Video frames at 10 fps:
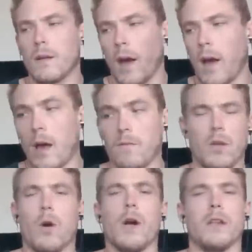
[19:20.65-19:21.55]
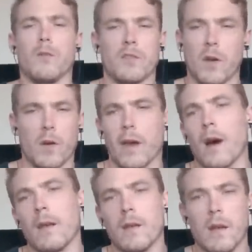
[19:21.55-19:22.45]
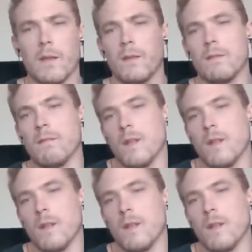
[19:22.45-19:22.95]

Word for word: I, I have no idea what's going on, and